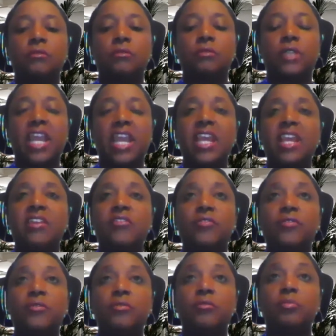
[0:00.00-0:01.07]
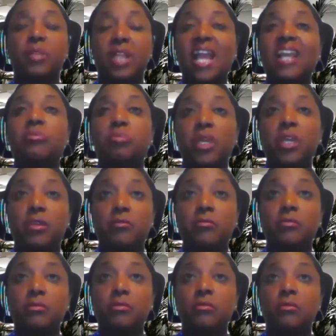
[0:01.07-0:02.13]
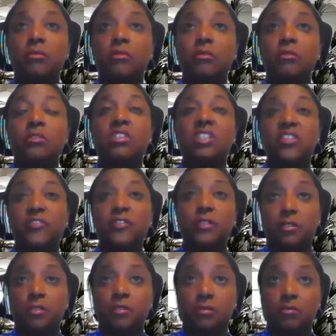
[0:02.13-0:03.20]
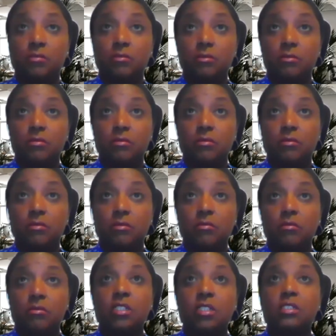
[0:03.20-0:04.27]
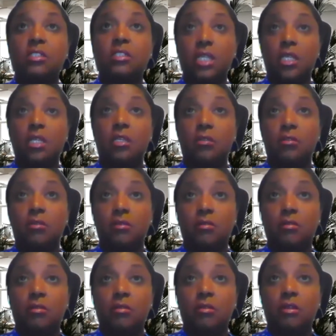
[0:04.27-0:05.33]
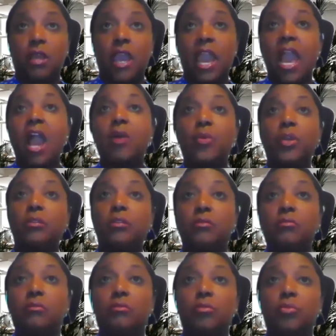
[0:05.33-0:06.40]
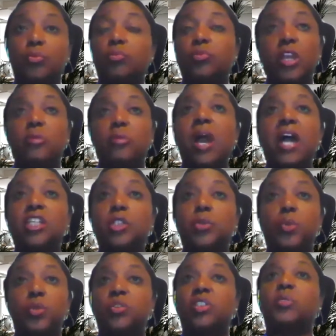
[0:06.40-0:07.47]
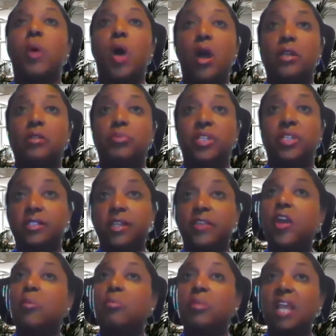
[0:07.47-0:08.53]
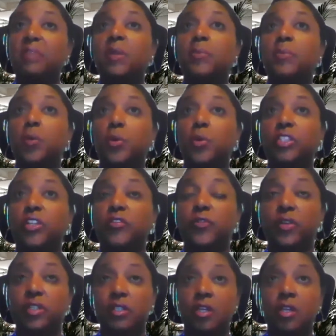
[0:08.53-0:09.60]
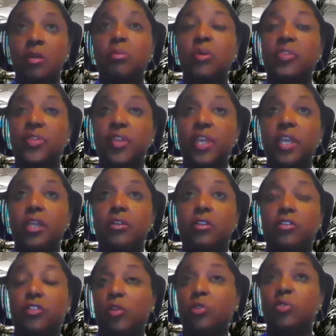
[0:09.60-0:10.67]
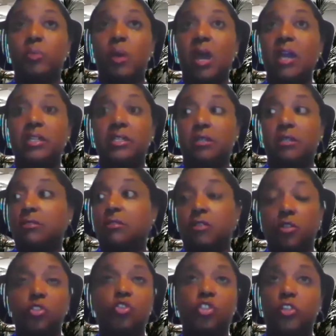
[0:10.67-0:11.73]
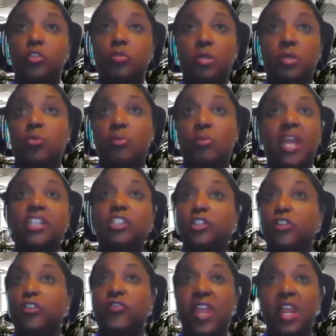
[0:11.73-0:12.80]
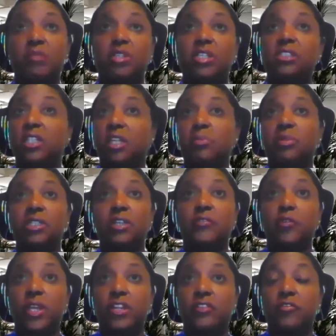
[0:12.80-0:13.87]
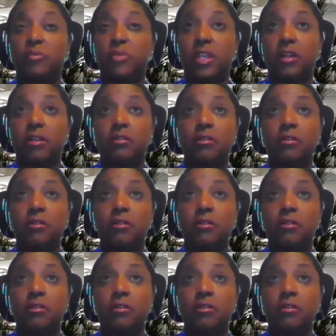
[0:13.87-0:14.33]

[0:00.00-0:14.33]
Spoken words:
gave Black men syphilis to see how their bodies would respond, because they thought Black people were different. But then those bodies, those gentlemen, went back to their families, and it proliferated from there.